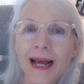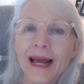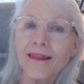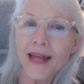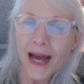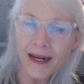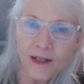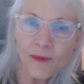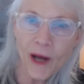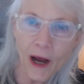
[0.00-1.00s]
And that
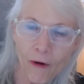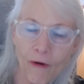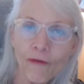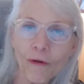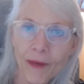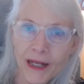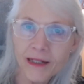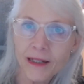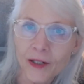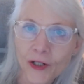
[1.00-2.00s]
is a powerful
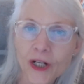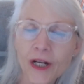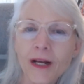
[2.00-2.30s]
message.